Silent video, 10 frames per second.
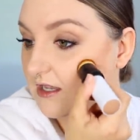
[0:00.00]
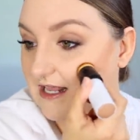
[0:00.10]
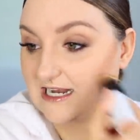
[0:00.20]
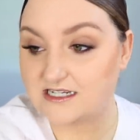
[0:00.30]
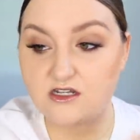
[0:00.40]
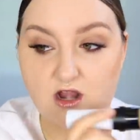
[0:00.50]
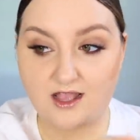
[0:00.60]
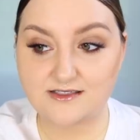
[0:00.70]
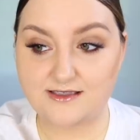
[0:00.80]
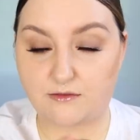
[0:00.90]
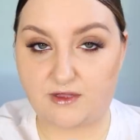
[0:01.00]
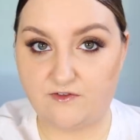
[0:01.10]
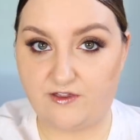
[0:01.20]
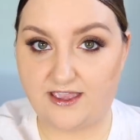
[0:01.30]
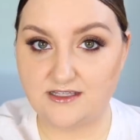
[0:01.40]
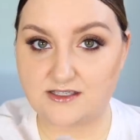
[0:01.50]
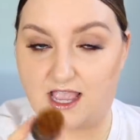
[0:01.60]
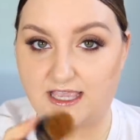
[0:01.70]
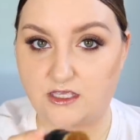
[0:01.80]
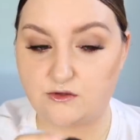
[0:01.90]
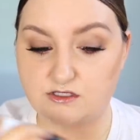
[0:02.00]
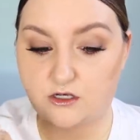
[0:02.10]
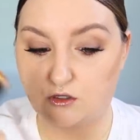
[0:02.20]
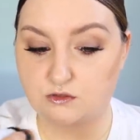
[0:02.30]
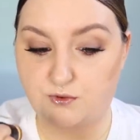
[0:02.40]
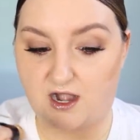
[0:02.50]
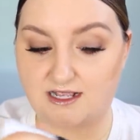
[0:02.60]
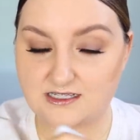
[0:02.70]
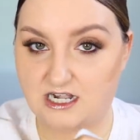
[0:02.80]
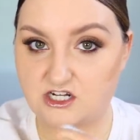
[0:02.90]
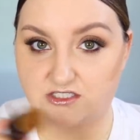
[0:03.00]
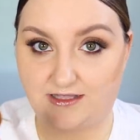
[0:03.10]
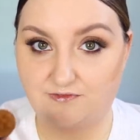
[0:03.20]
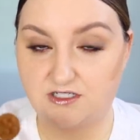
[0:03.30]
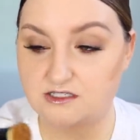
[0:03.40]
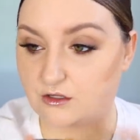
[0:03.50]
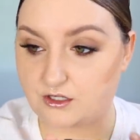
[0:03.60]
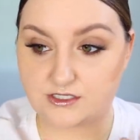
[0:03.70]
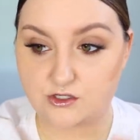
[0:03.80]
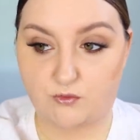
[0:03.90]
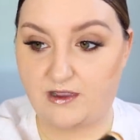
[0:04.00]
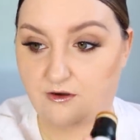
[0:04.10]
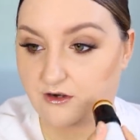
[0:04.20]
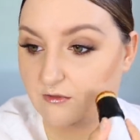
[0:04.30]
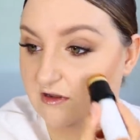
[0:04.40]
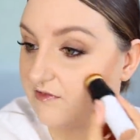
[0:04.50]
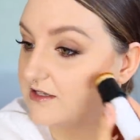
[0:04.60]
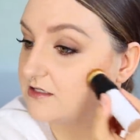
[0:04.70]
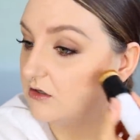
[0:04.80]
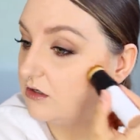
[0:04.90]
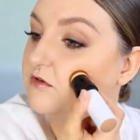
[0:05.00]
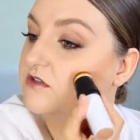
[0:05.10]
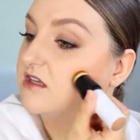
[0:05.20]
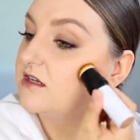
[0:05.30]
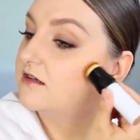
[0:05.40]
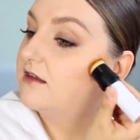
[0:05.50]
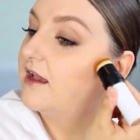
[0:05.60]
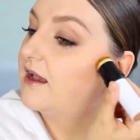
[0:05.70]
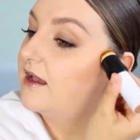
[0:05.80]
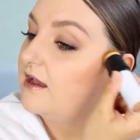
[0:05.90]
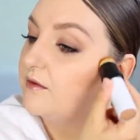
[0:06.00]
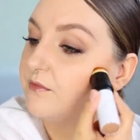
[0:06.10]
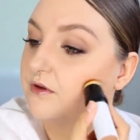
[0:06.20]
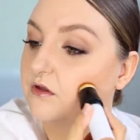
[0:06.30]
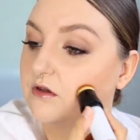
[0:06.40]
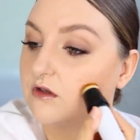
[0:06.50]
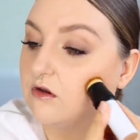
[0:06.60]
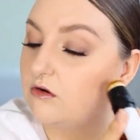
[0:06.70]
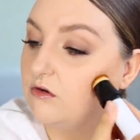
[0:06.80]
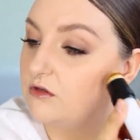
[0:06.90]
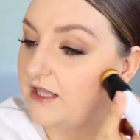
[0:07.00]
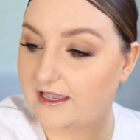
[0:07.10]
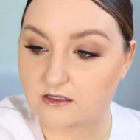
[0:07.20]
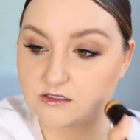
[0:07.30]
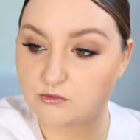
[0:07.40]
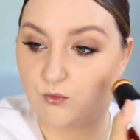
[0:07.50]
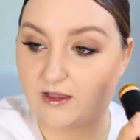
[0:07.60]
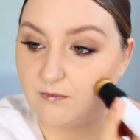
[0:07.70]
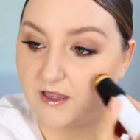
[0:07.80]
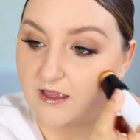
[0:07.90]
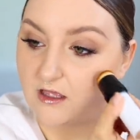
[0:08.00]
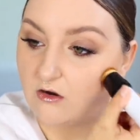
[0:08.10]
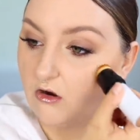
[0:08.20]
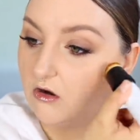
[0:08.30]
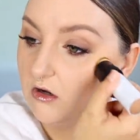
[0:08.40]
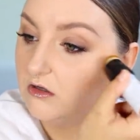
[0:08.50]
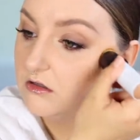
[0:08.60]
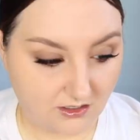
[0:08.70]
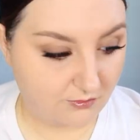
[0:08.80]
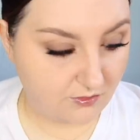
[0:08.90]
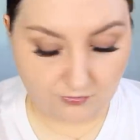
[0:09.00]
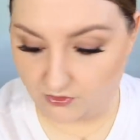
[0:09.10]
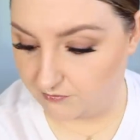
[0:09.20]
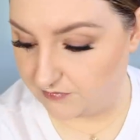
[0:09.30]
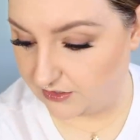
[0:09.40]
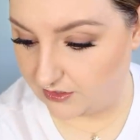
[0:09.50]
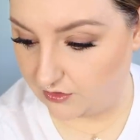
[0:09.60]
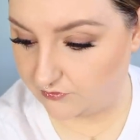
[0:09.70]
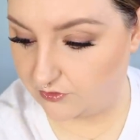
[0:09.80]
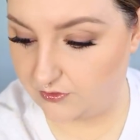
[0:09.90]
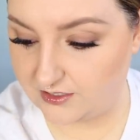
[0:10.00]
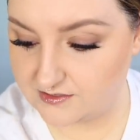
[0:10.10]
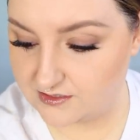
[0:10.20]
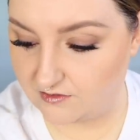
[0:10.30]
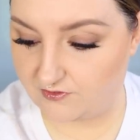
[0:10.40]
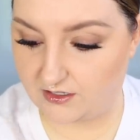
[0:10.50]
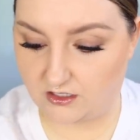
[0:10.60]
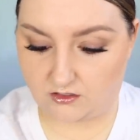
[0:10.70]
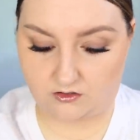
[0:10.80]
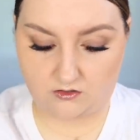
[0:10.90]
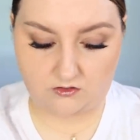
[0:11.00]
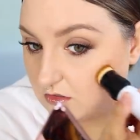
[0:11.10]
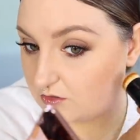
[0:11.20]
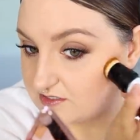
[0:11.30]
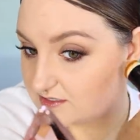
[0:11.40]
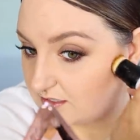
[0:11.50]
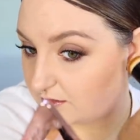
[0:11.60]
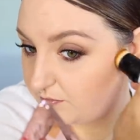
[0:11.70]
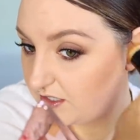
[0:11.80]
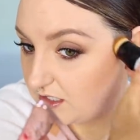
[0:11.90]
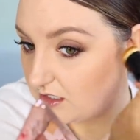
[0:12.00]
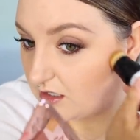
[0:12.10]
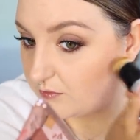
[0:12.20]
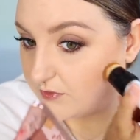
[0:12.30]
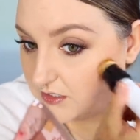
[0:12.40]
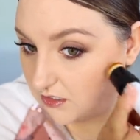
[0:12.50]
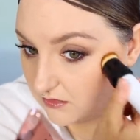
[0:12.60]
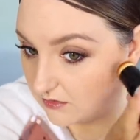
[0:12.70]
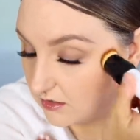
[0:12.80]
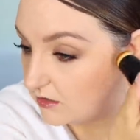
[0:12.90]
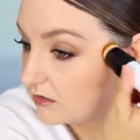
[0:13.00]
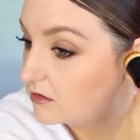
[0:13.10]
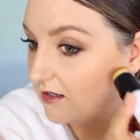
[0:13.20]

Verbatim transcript: And I did not set my face. I used those products and I just left it. So there is no powder on my face at all. Just gonna tap, no like swiping at all. I'm gonna pull a mirror out real quick, see if I can notice it like picking up anything.